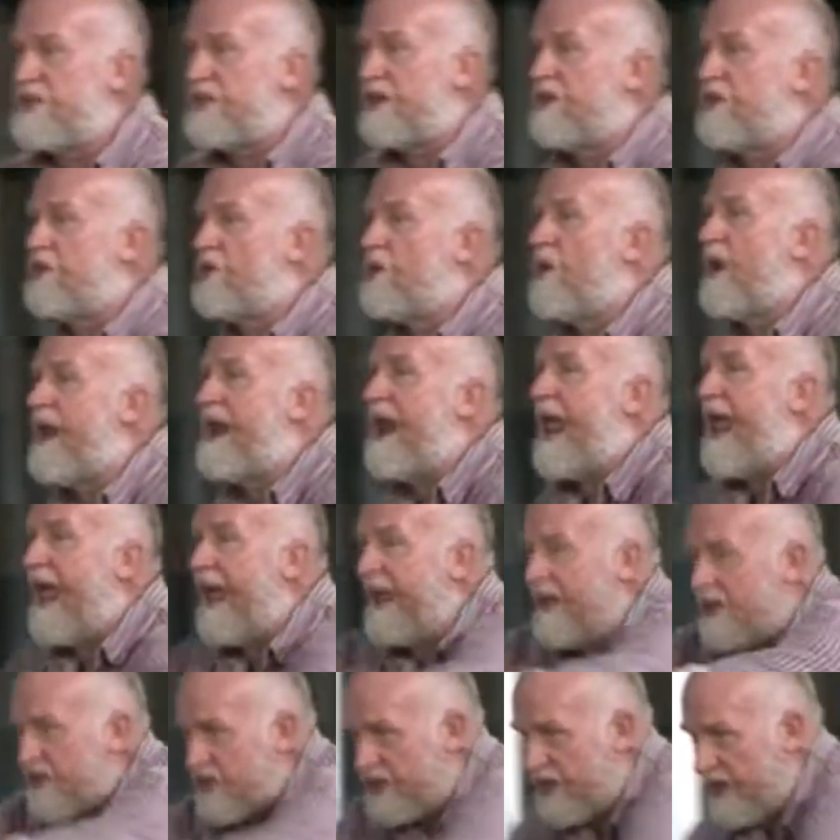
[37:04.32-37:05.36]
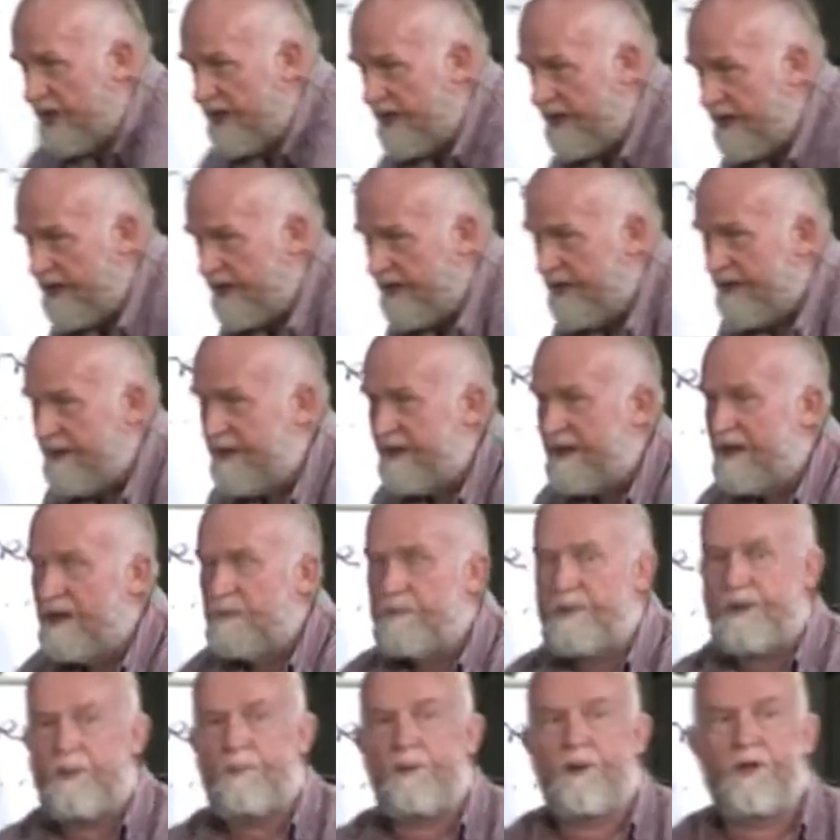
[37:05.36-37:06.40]
through an action.
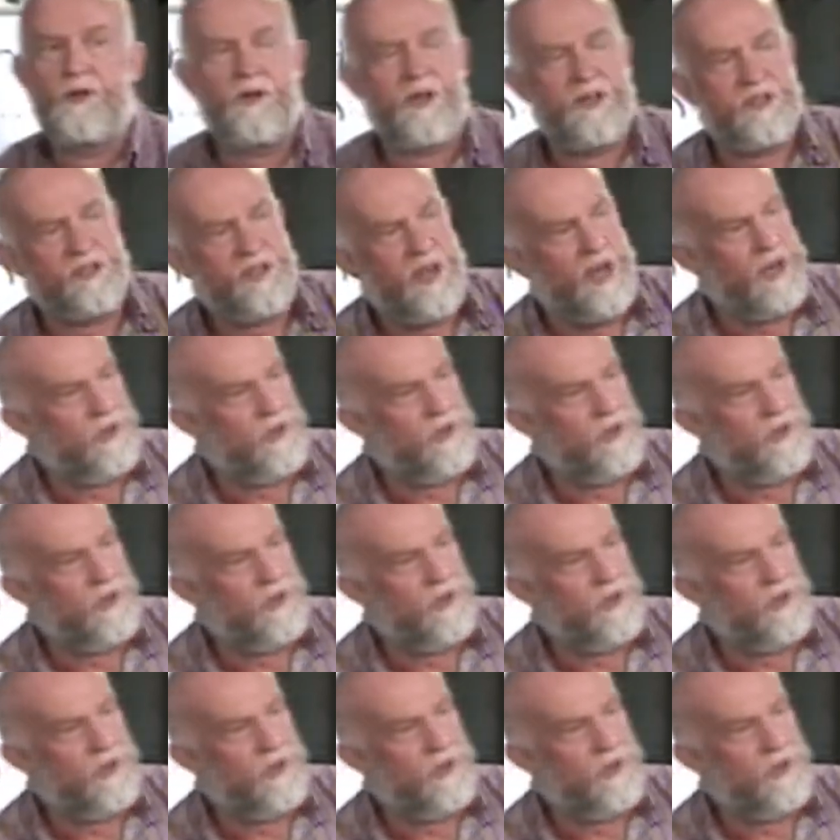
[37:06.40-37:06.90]
People, you can say you